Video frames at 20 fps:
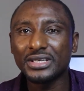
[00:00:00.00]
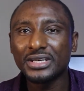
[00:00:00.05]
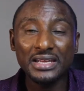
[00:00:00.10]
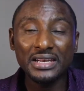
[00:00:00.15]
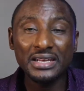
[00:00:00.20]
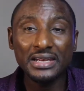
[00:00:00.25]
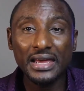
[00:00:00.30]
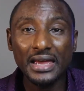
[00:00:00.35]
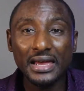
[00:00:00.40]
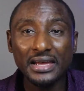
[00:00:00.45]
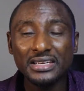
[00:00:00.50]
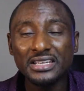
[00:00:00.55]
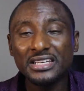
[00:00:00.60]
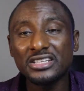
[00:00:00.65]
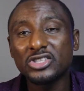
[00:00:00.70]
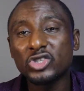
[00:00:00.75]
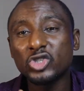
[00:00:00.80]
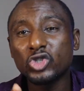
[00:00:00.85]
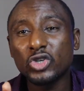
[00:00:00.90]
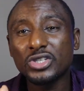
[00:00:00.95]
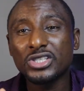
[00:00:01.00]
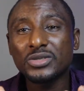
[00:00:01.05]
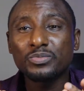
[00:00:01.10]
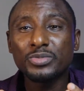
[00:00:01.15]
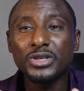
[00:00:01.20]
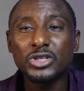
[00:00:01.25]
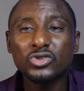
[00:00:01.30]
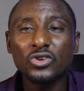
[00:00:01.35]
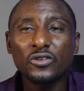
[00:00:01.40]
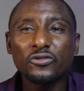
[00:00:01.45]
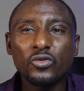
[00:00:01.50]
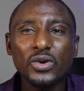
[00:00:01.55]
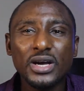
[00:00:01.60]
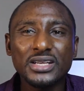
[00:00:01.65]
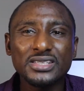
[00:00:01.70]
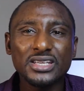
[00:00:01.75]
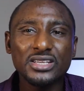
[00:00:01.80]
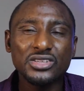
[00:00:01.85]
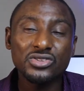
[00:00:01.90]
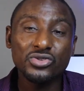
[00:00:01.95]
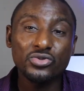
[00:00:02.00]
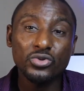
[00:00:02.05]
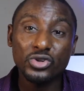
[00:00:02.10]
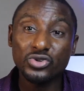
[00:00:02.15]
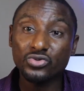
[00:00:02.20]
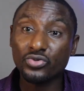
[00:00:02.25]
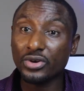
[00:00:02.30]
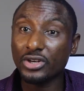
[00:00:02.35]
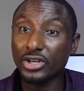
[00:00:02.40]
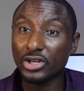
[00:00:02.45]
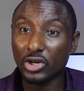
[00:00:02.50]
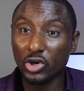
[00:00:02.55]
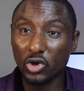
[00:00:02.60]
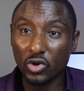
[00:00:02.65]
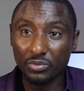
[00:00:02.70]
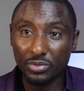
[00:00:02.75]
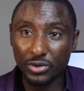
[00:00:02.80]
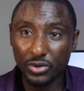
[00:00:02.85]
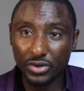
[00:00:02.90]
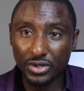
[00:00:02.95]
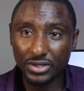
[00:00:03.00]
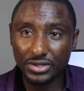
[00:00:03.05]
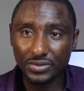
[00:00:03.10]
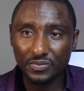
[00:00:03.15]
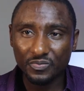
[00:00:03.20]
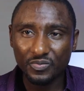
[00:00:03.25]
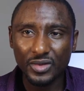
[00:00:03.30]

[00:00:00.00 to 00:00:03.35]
In the end, it is just bits of ones and zeros running on computers.